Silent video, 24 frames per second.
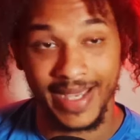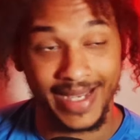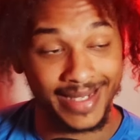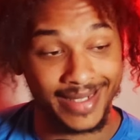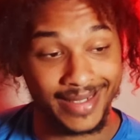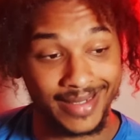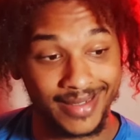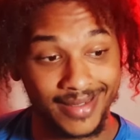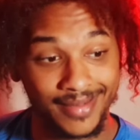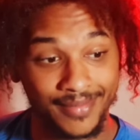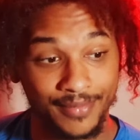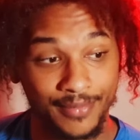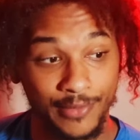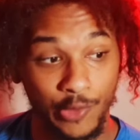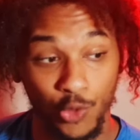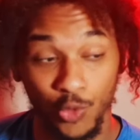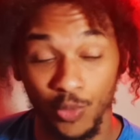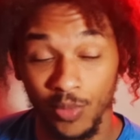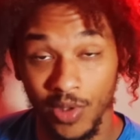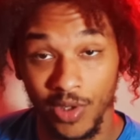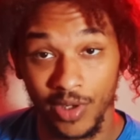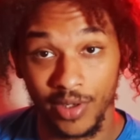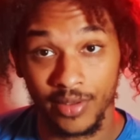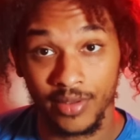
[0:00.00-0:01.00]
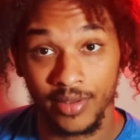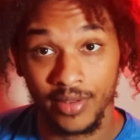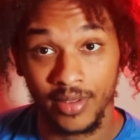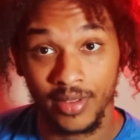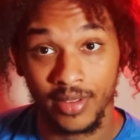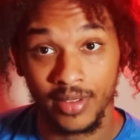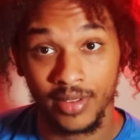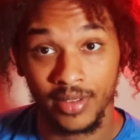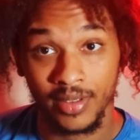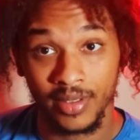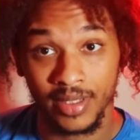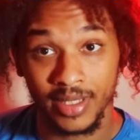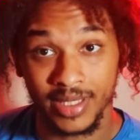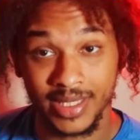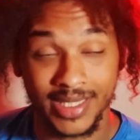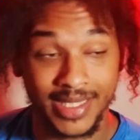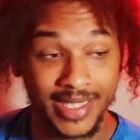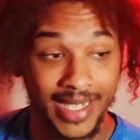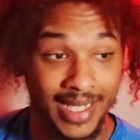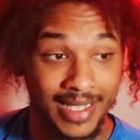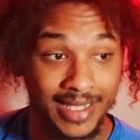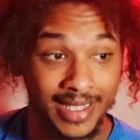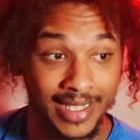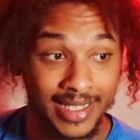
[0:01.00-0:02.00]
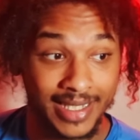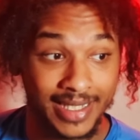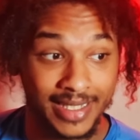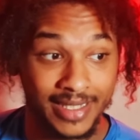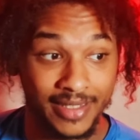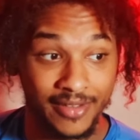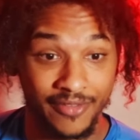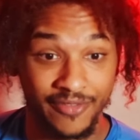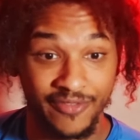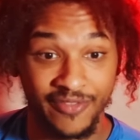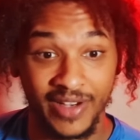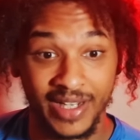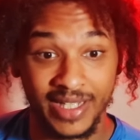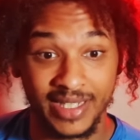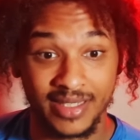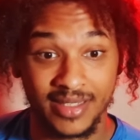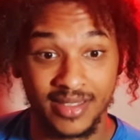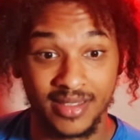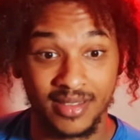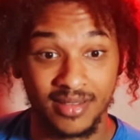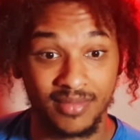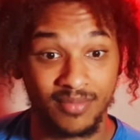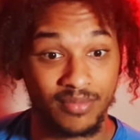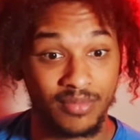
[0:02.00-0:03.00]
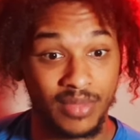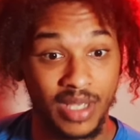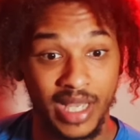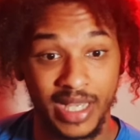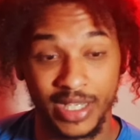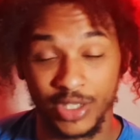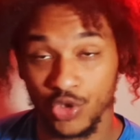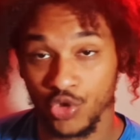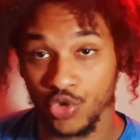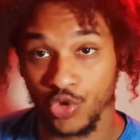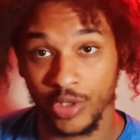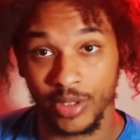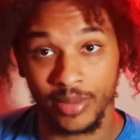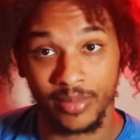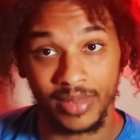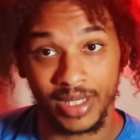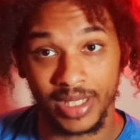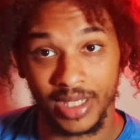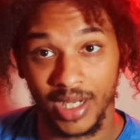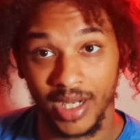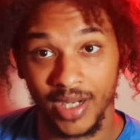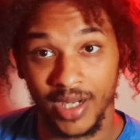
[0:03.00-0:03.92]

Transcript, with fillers: And Umar, it's not like he fights extremely